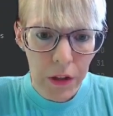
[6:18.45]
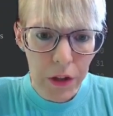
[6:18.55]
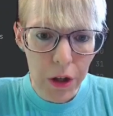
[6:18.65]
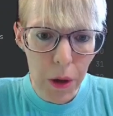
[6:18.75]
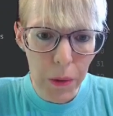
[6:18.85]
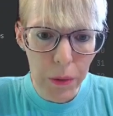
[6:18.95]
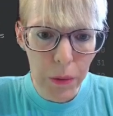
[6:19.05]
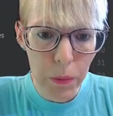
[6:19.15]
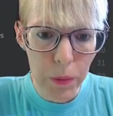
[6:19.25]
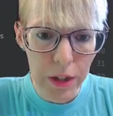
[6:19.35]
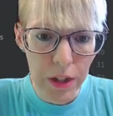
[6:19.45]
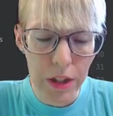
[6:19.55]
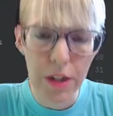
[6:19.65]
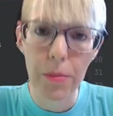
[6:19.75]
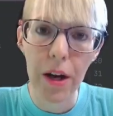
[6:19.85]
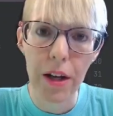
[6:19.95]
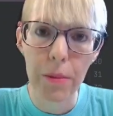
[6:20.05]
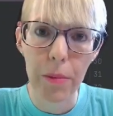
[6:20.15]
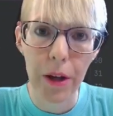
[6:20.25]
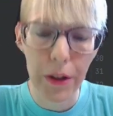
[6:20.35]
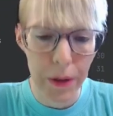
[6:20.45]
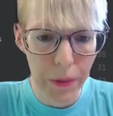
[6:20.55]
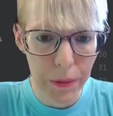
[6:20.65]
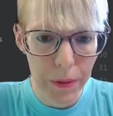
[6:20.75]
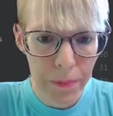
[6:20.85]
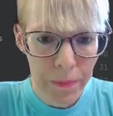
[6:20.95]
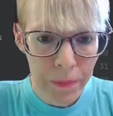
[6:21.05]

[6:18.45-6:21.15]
the code, which is the product barcode,